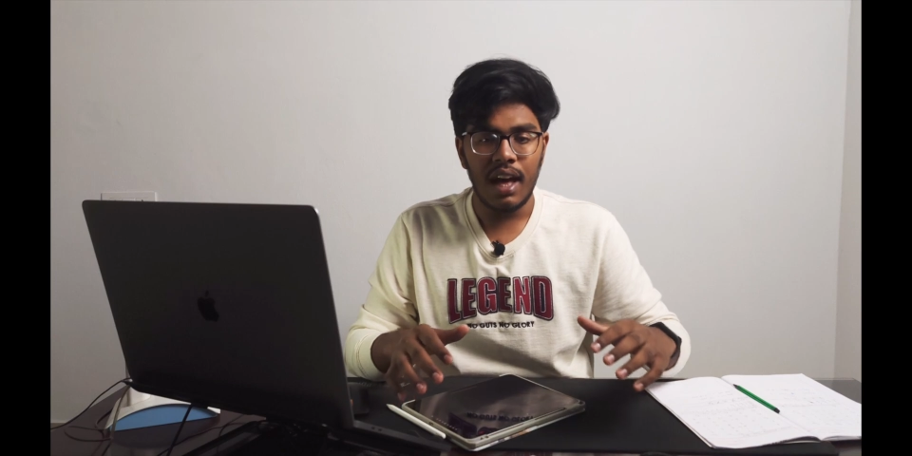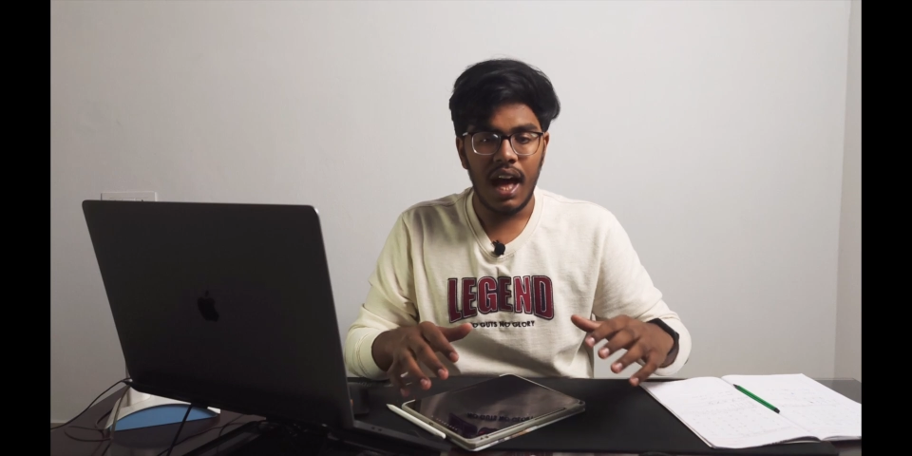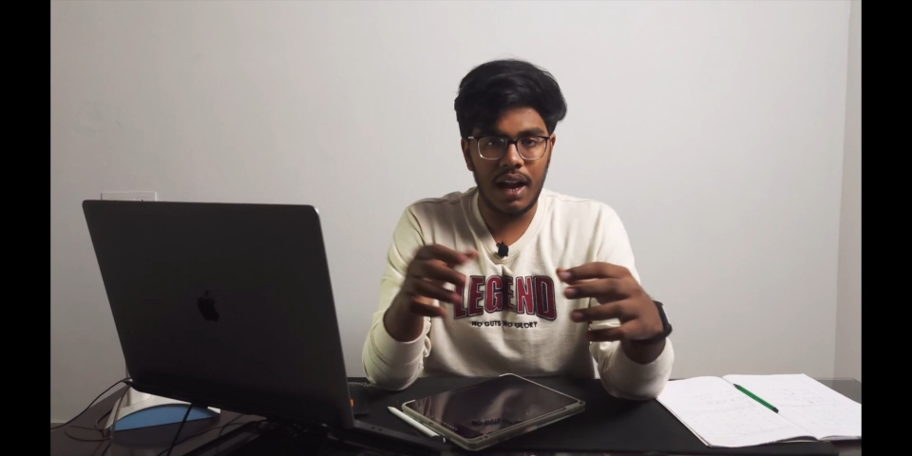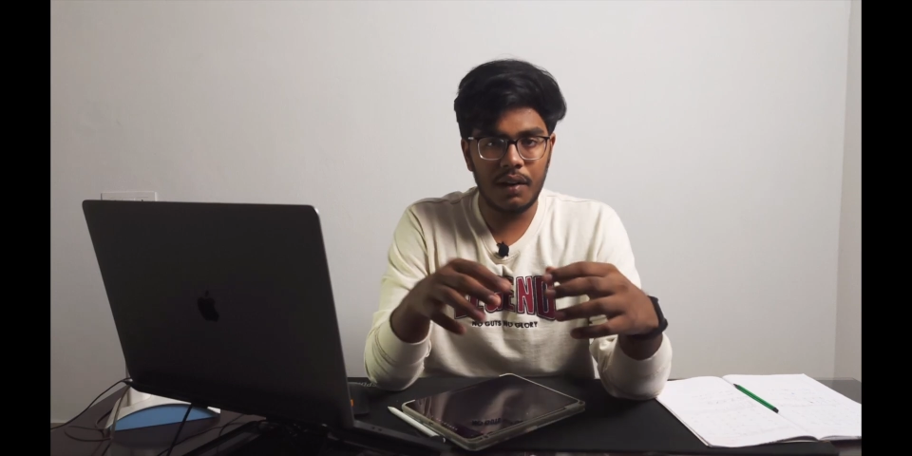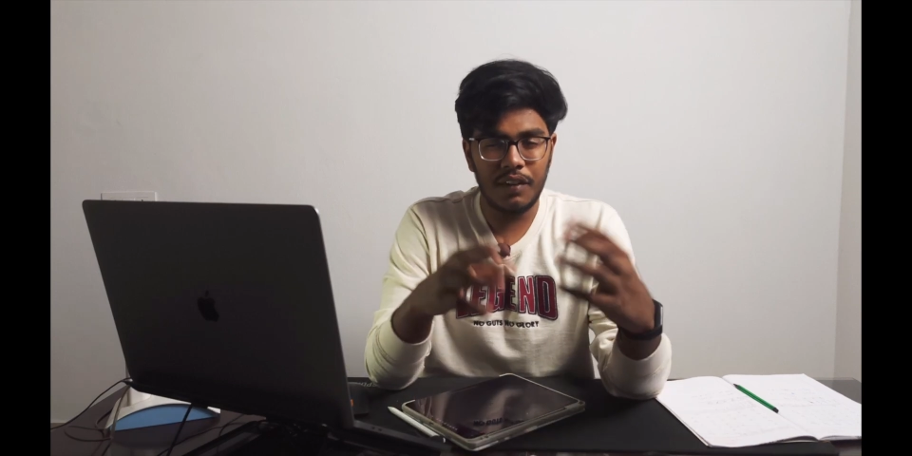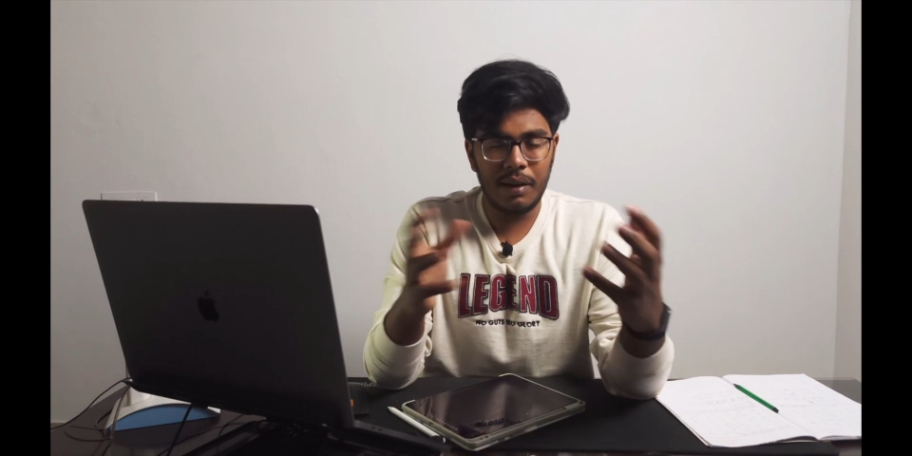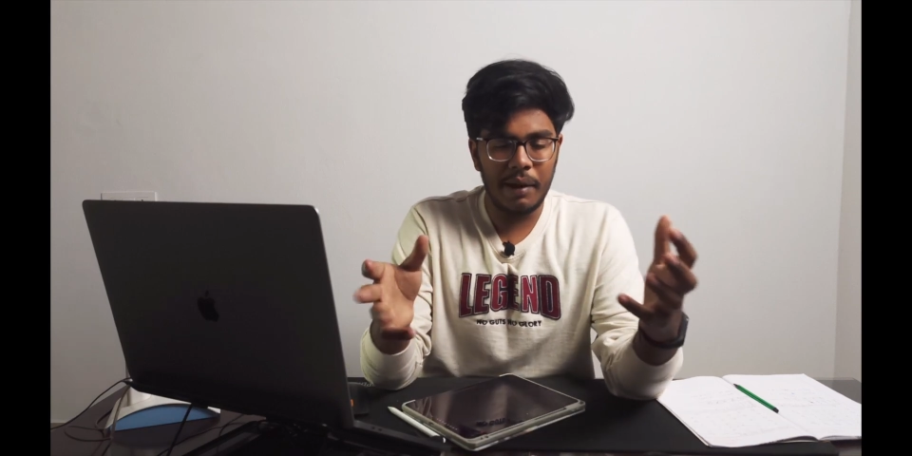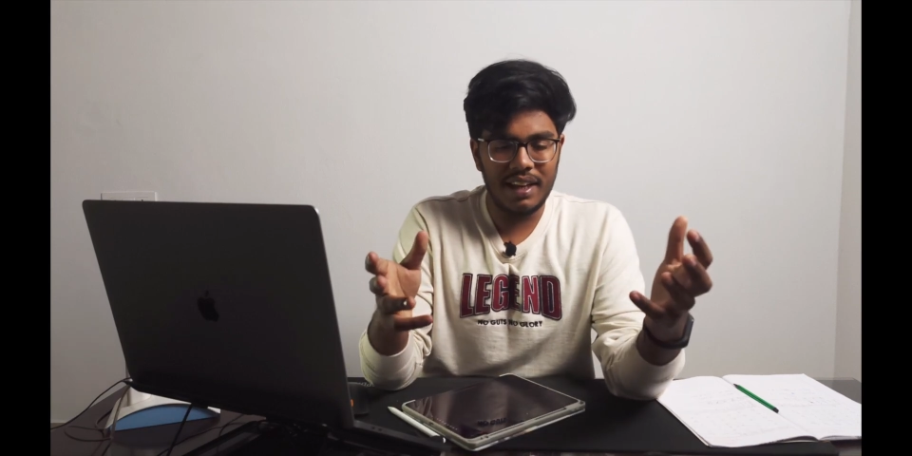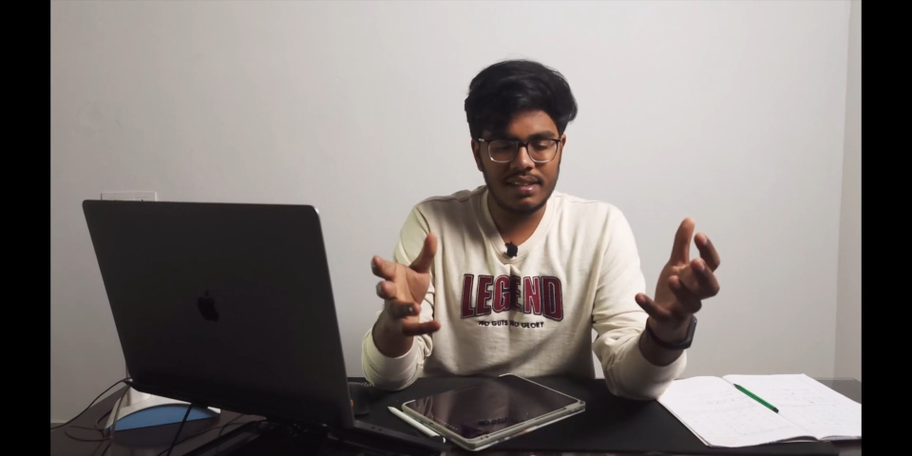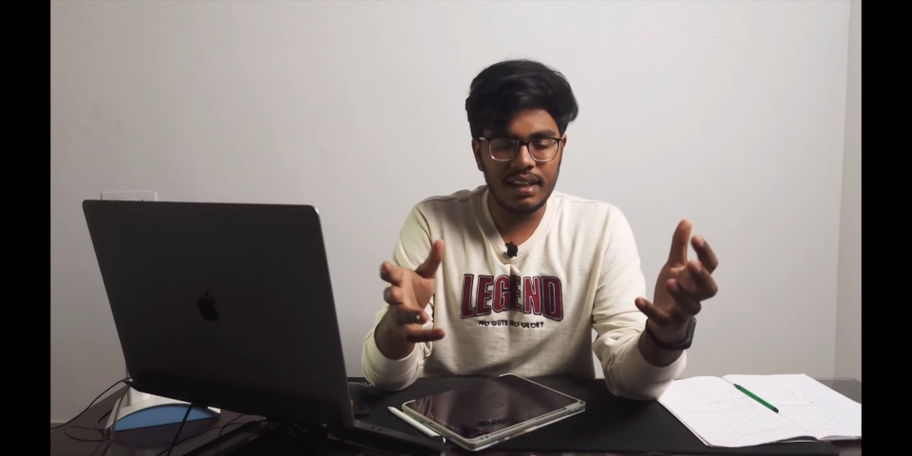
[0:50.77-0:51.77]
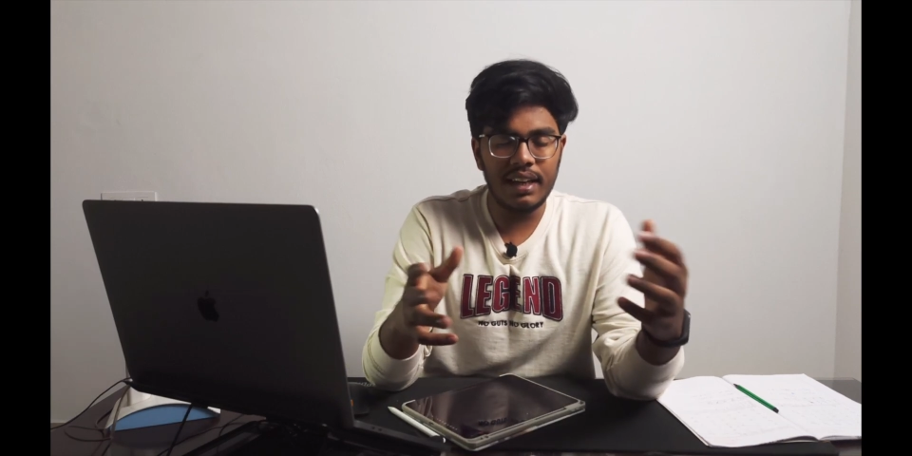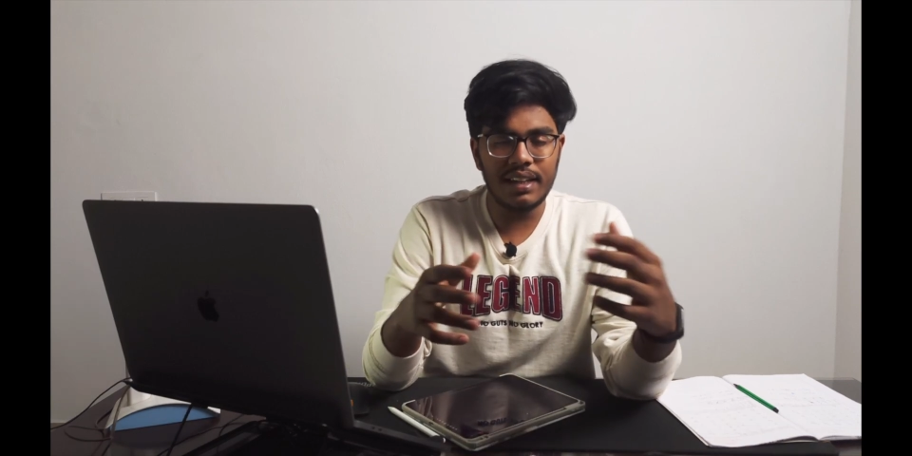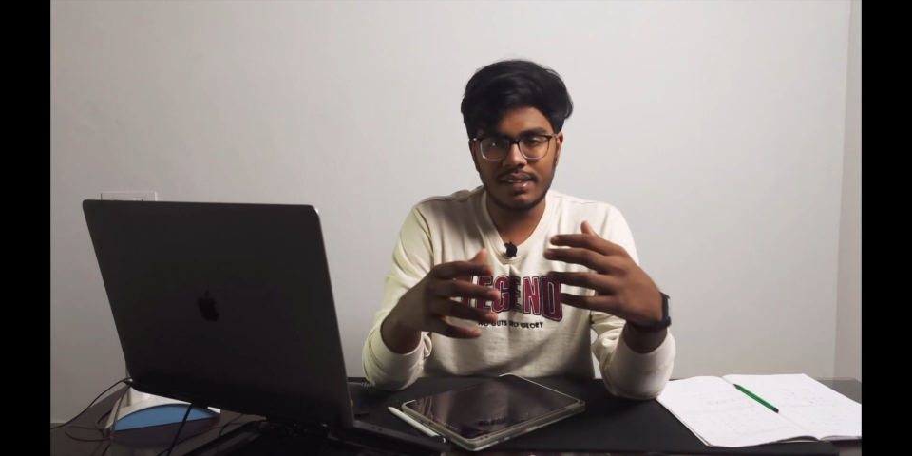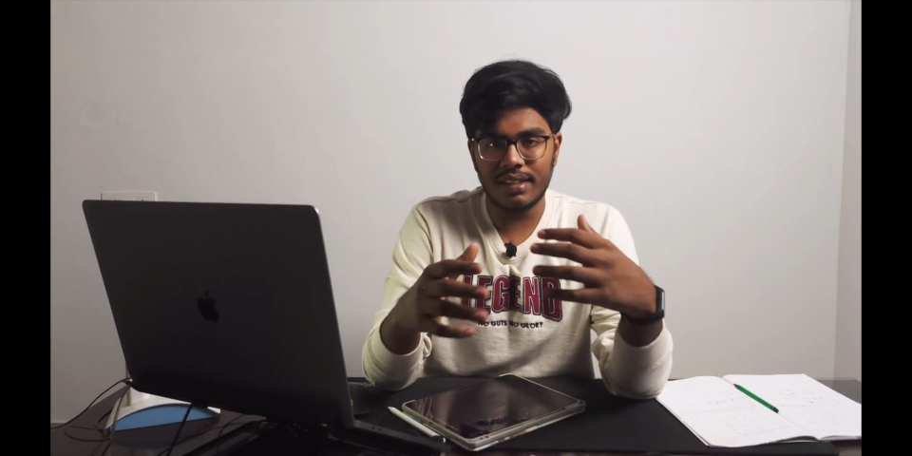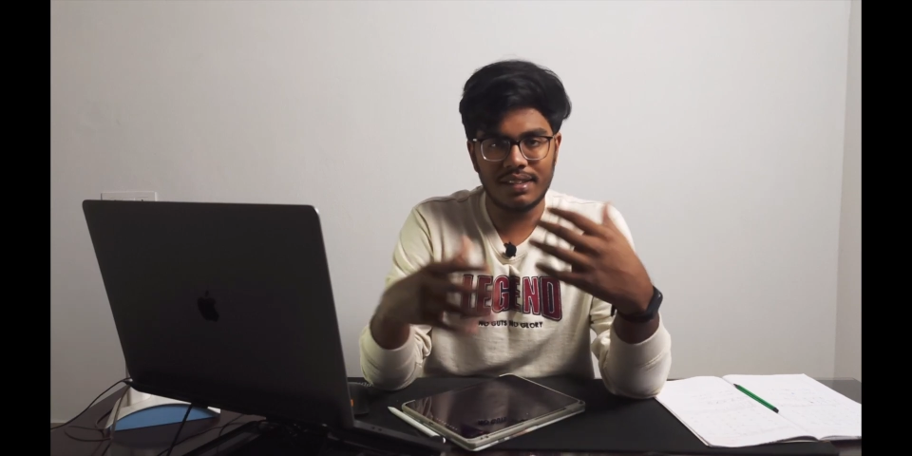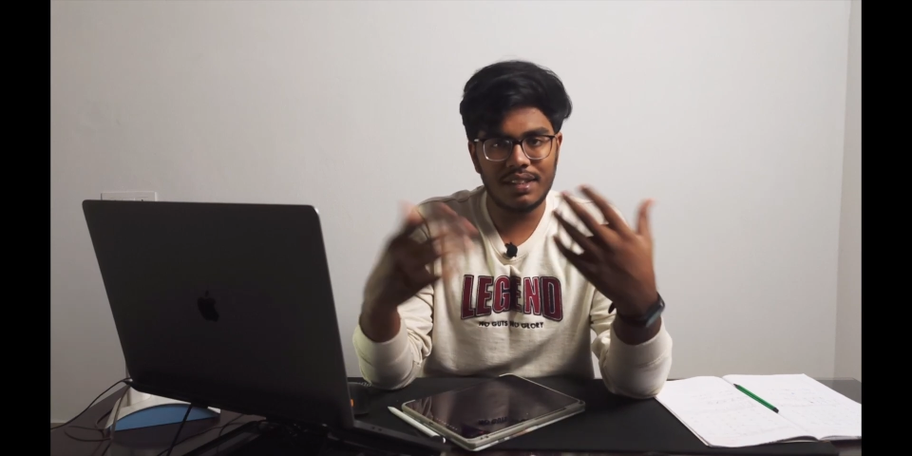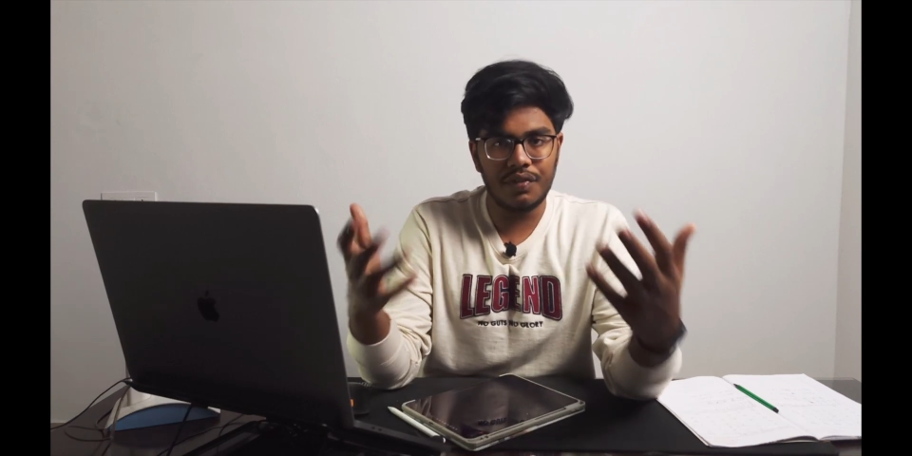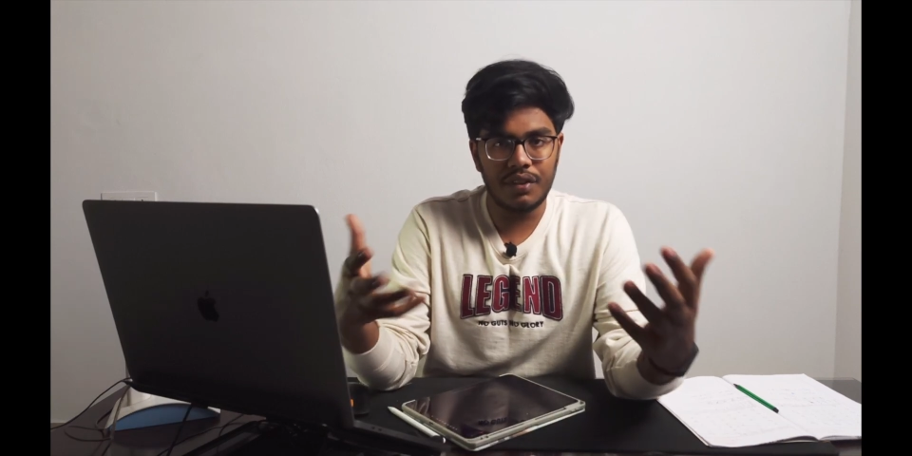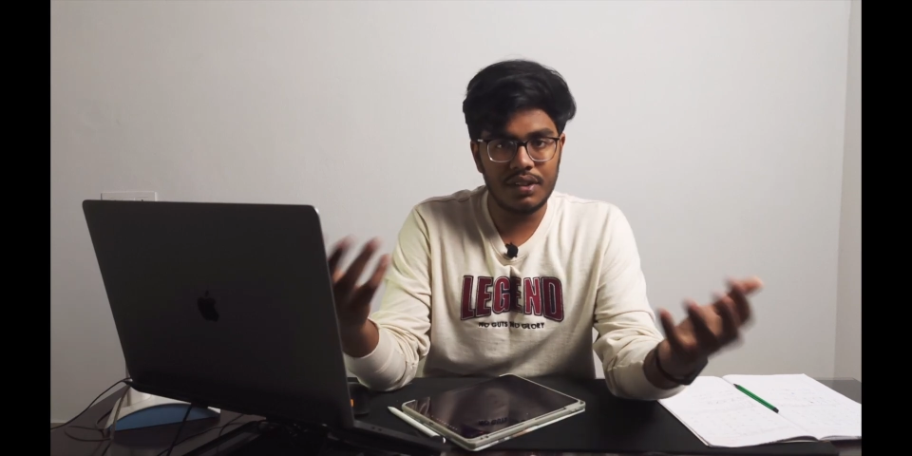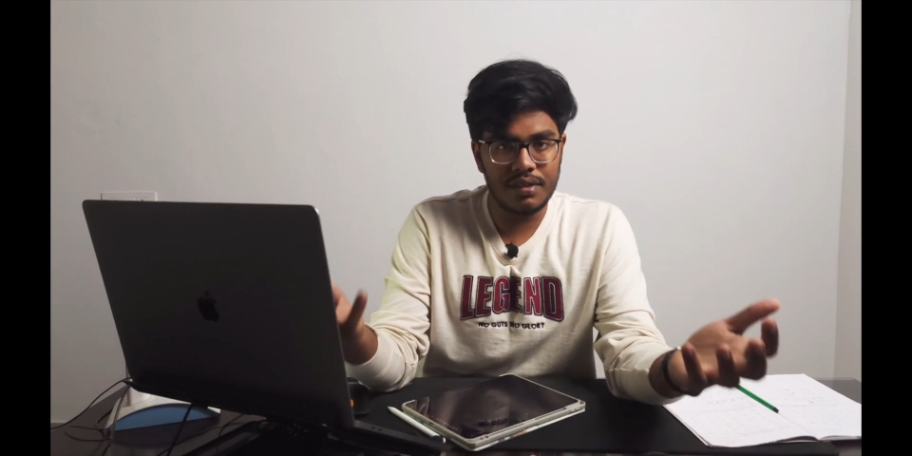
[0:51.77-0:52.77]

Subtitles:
and we'll basically discuss different